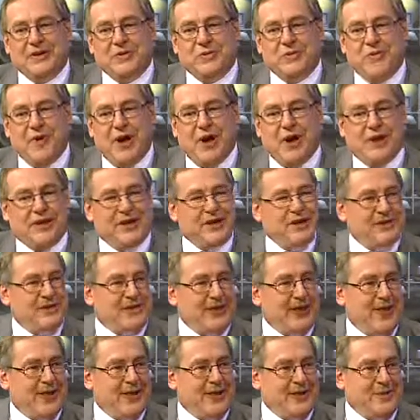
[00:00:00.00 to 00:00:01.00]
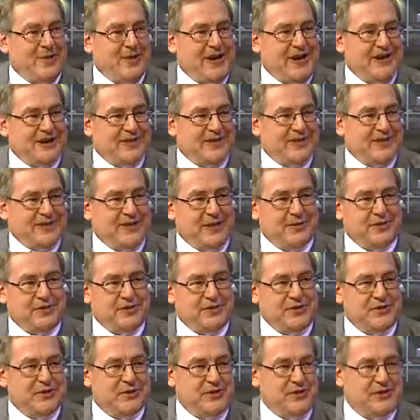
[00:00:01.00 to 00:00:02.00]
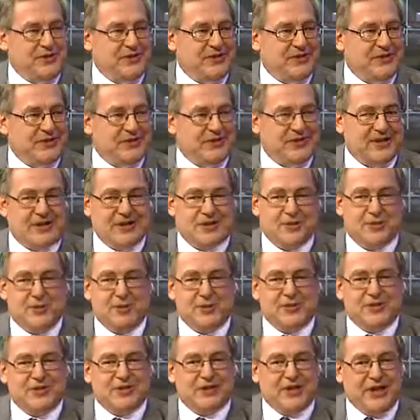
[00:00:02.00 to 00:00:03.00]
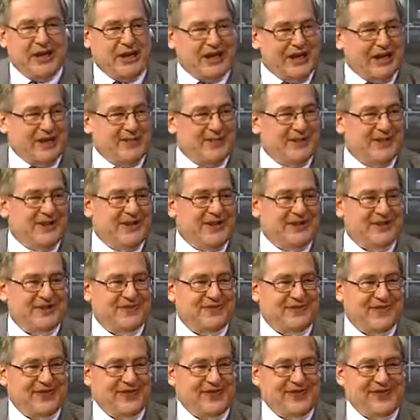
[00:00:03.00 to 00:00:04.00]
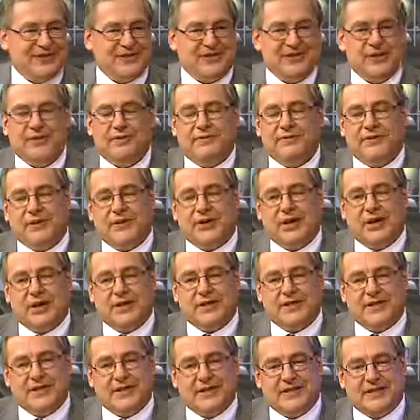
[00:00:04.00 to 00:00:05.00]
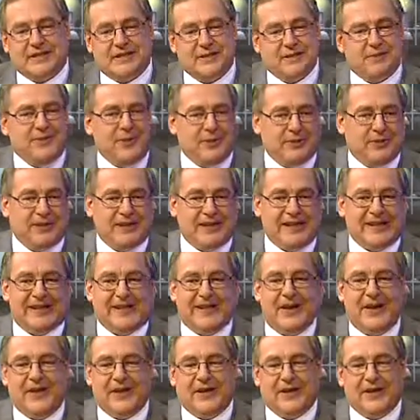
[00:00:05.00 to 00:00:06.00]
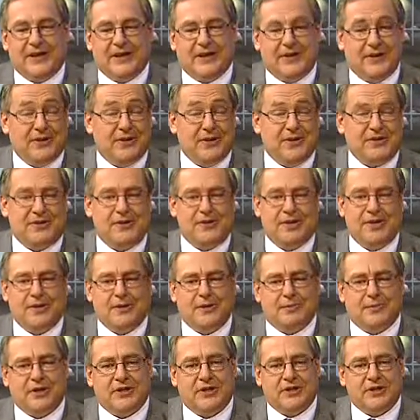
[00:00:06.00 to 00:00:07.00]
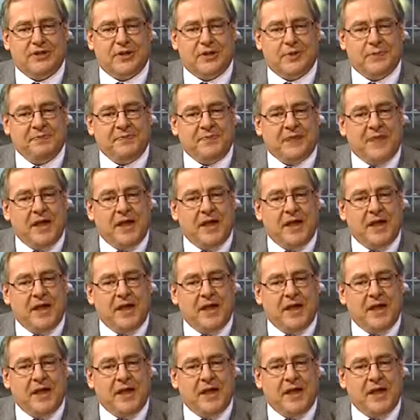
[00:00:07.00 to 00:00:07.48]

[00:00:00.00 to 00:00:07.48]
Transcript: well in Calabasas that was known as Old Stinky because of the sulfur content, so people didn't like it, and understandably so.